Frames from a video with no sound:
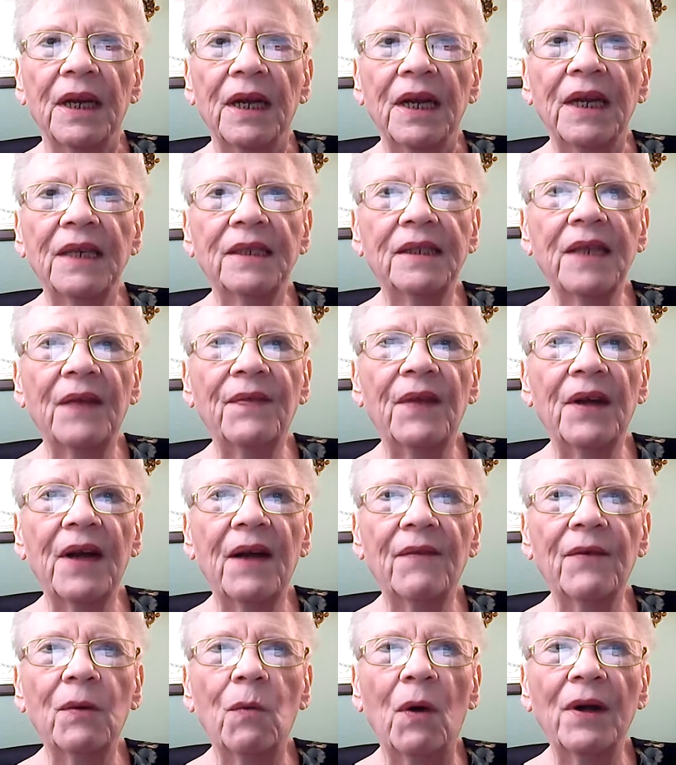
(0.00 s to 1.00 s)
He said that
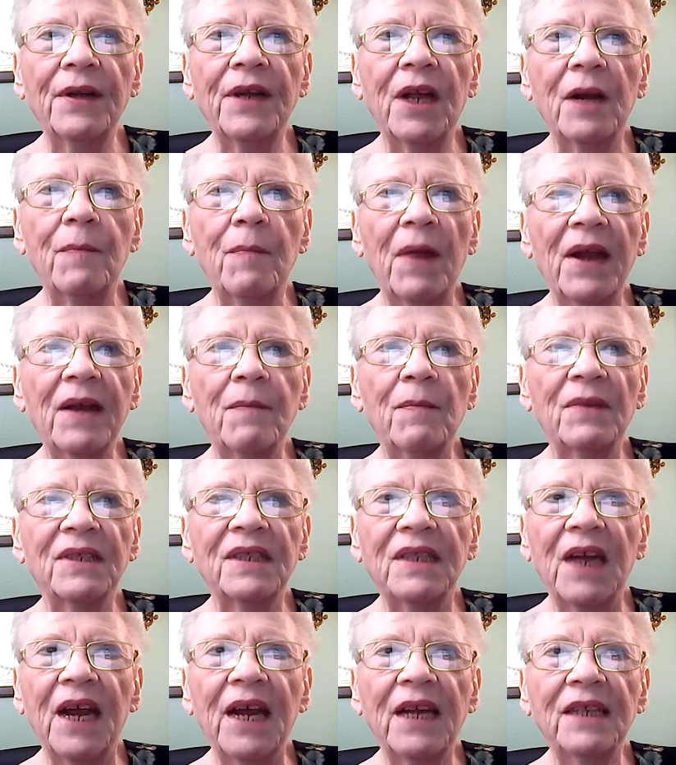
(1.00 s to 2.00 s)
everyone can make
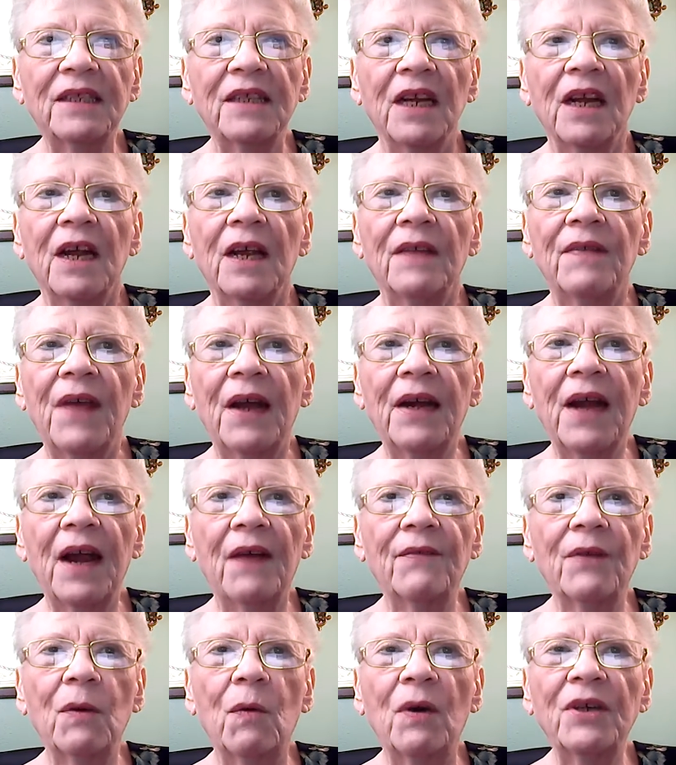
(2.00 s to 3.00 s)
mistakes, that
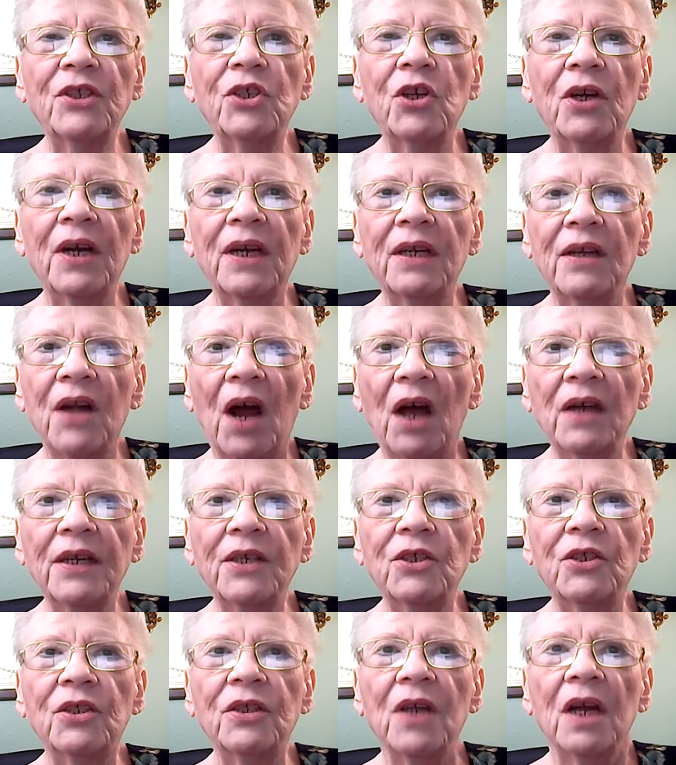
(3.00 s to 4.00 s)
everyone should
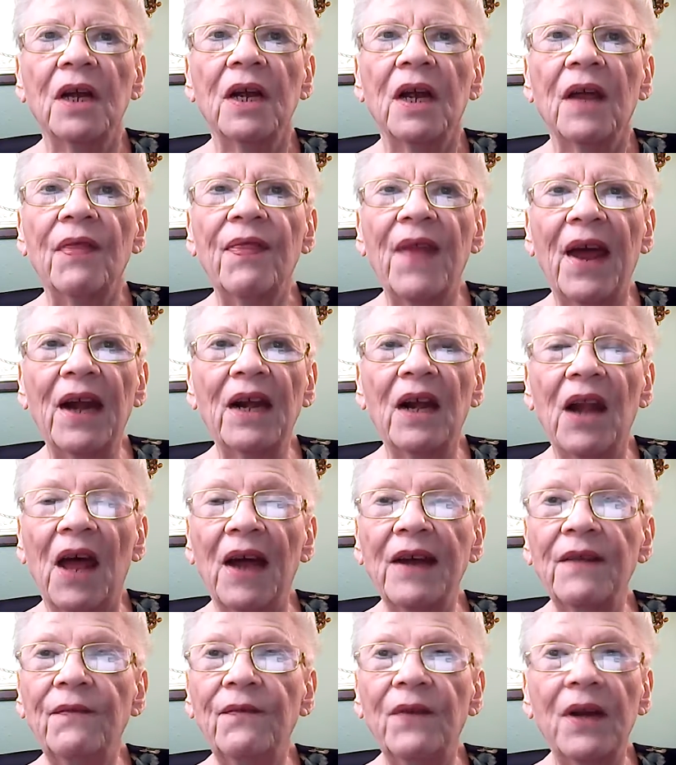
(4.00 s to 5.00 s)
acknowledge that
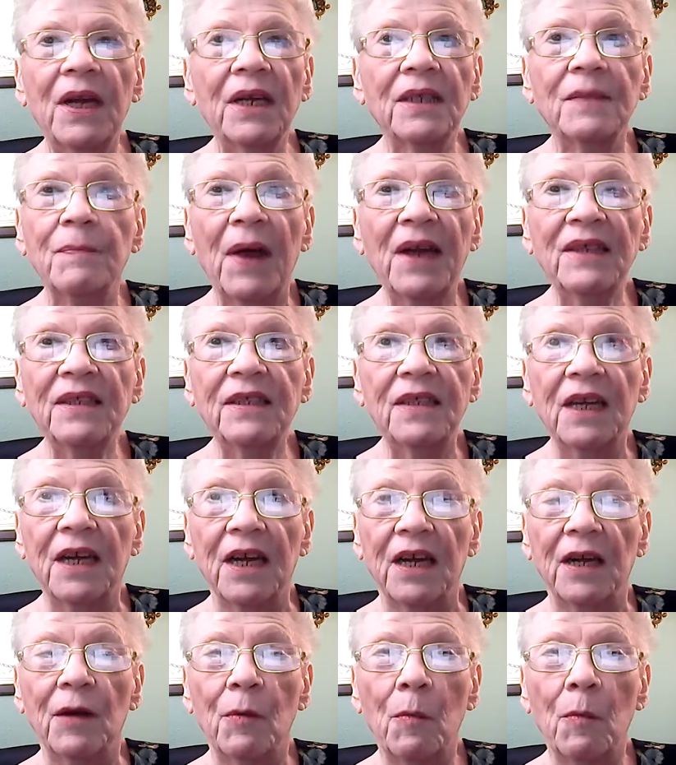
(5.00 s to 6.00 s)
life is messy.